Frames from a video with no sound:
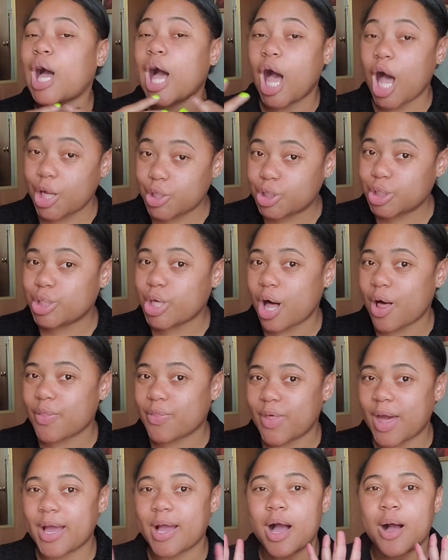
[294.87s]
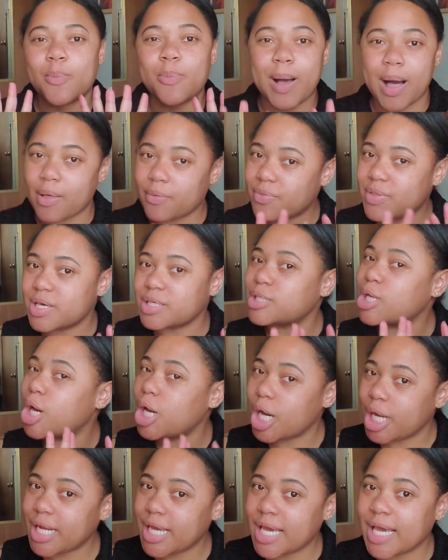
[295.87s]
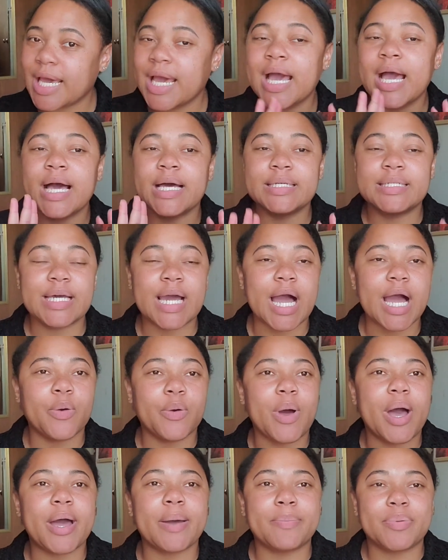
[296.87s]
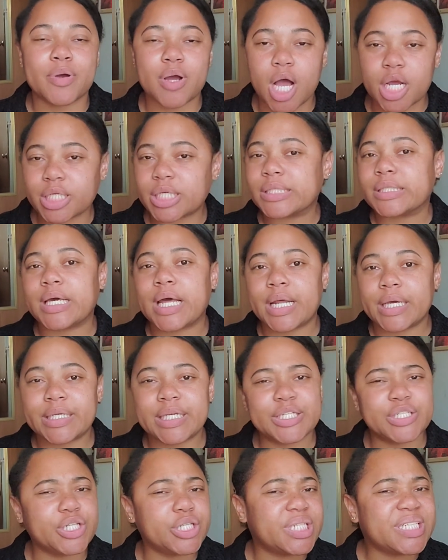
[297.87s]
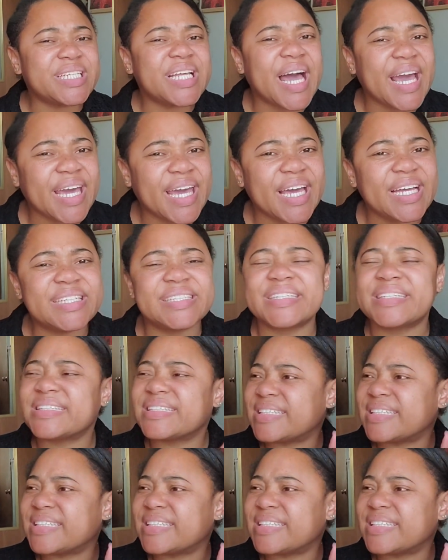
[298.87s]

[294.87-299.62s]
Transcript: How did y'all think about this hoodie D I Y project that I did? Did you like it?